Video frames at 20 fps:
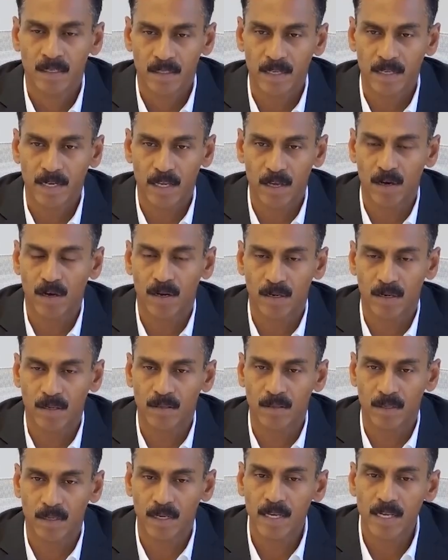
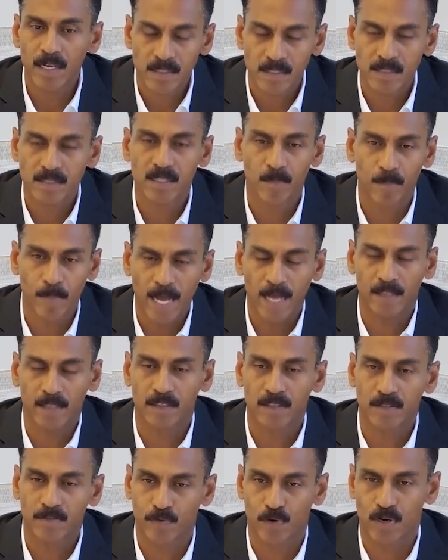Techion is the
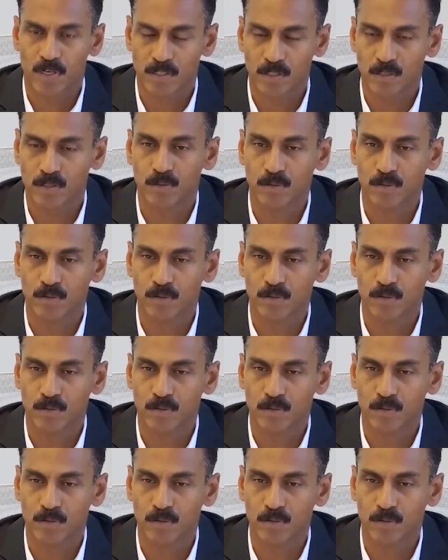path for us